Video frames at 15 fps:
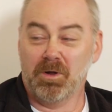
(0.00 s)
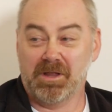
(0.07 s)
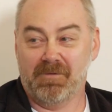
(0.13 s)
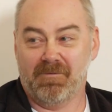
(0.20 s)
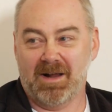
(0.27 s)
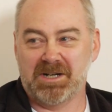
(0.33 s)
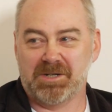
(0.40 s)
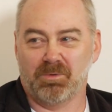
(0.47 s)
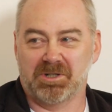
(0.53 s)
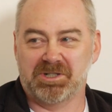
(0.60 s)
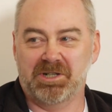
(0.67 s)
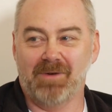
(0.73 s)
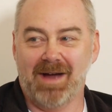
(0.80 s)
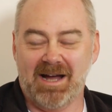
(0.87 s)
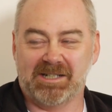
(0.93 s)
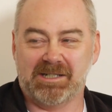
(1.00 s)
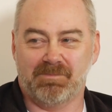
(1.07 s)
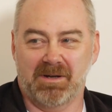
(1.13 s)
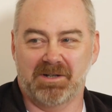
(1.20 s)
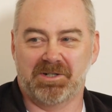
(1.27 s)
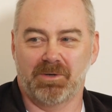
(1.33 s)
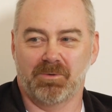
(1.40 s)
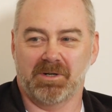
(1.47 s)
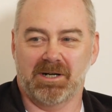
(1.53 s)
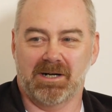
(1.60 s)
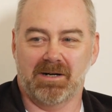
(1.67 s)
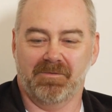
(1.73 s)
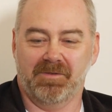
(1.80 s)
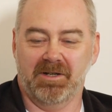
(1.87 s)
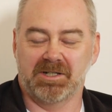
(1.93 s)
Well, the advantage was you had spent
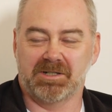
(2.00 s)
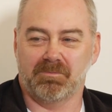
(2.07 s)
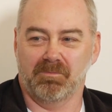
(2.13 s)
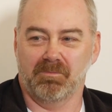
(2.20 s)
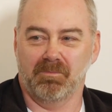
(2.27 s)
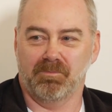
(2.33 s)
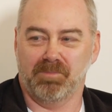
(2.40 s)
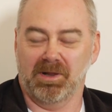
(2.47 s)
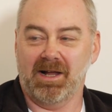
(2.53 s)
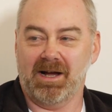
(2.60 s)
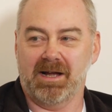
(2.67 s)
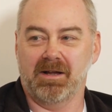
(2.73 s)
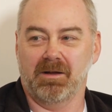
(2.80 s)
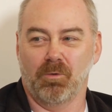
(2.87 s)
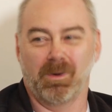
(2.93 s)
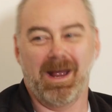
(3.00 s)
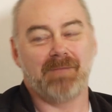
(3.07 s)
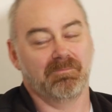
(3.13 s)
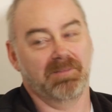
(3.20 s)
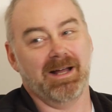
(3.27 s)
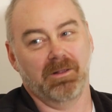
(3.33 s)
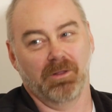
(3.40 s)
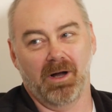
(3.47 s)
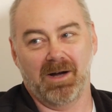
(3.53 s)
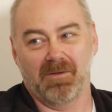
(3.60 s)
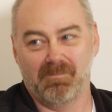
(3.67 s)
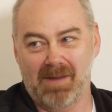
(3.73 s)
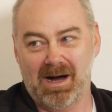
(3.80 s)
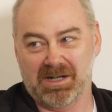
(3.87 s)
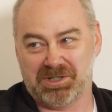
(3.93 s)
2.5 years playing. We haven't played
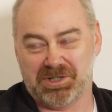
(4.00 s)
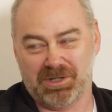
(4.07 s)
live much.